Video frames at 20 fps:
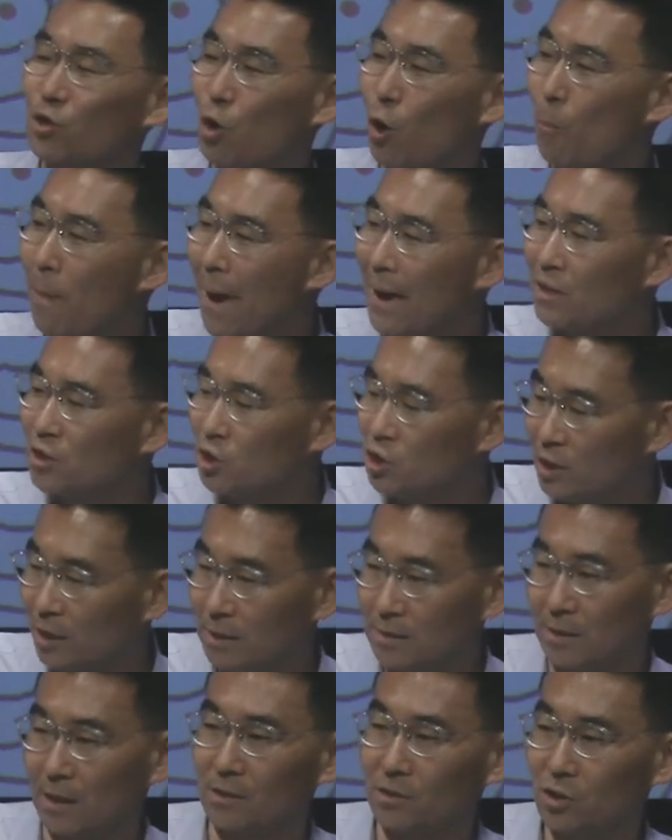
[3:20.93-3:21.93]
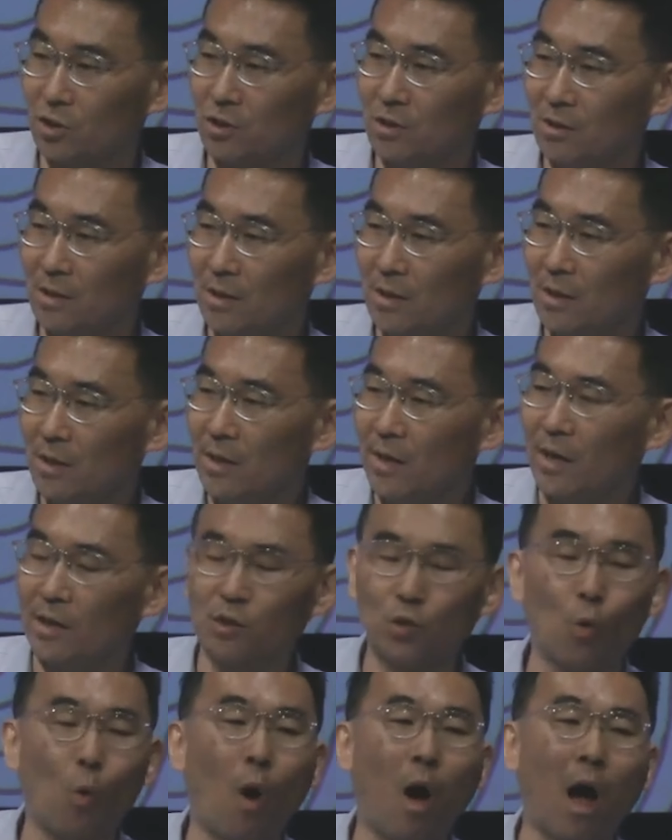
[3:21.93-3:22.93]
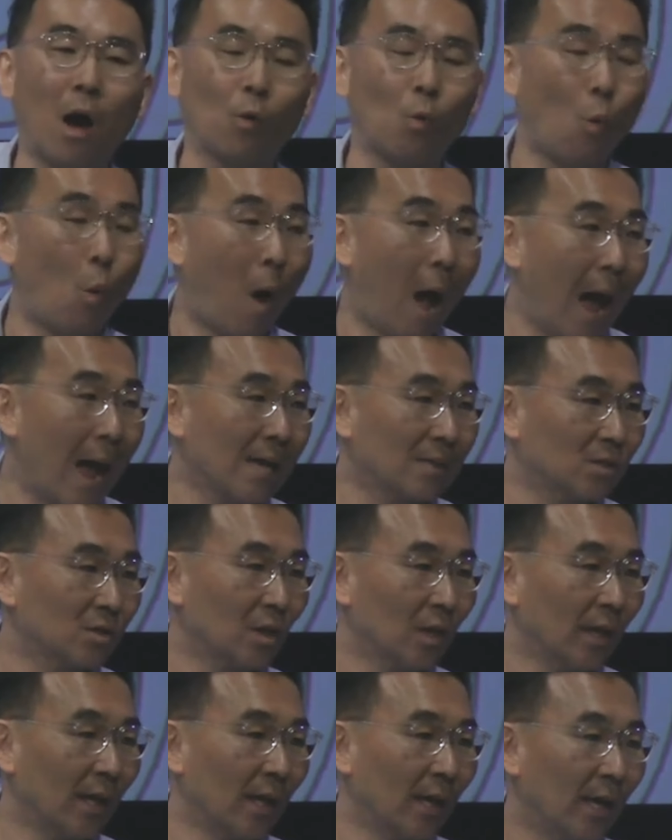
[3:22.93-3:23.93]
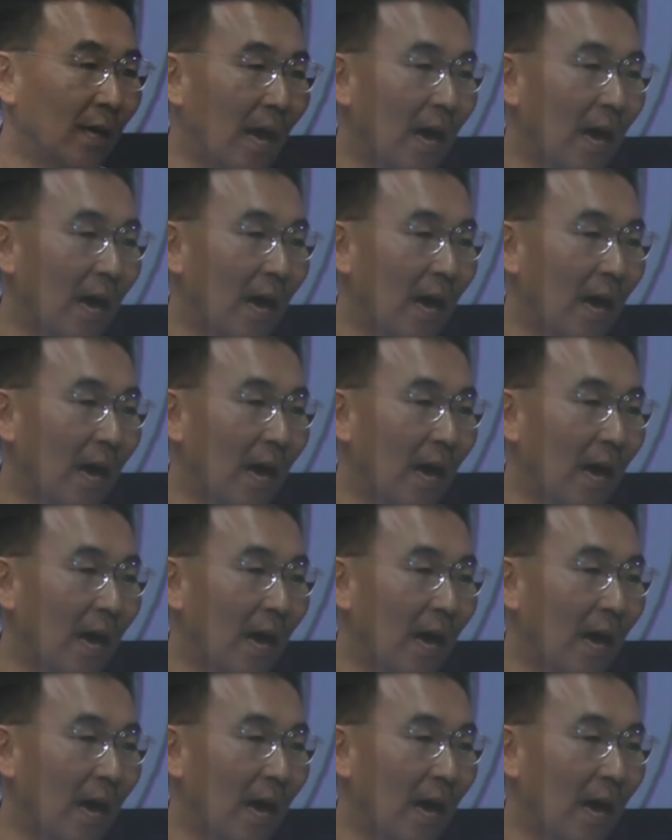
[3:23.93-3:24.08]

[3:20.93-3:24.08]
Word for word: to obey Jesus, and to walk wisely